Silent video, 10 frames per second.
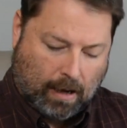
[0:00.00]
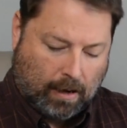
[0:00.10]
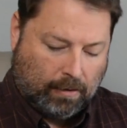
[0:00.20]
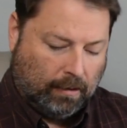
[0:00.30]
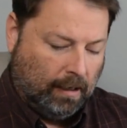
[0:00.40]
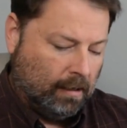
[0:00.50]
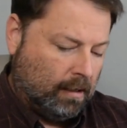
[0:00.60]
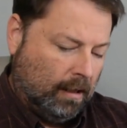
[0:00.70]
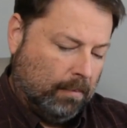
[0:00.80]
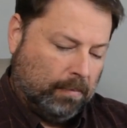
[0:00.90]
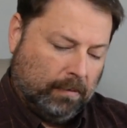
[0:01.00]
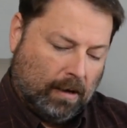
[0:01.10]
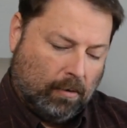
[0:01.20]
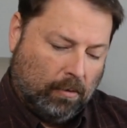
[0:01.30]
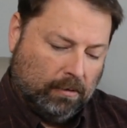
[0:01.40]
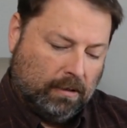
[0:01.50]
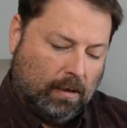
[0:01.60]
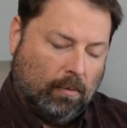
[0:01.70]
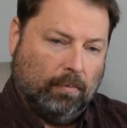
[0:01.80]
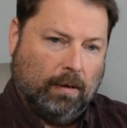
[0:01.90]
Uh, the little clip that holds
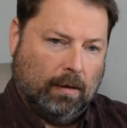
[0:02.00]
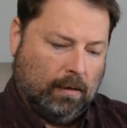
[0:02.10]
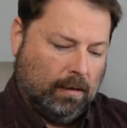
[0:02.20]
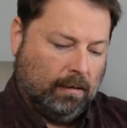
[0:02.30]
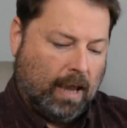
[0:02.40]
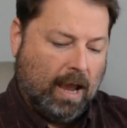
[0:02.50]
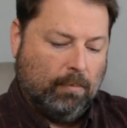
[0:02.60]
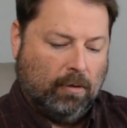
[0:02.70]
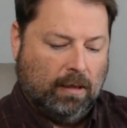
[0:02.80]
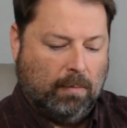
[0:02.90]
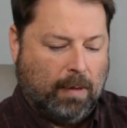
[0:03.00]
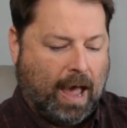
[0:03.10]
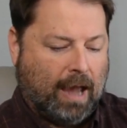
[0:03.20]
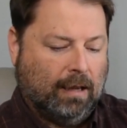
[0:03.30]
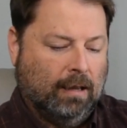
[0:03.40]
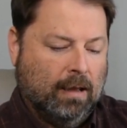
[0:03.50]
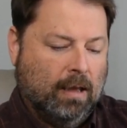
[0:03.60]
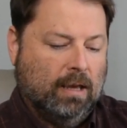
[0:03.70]
the, the cable in the back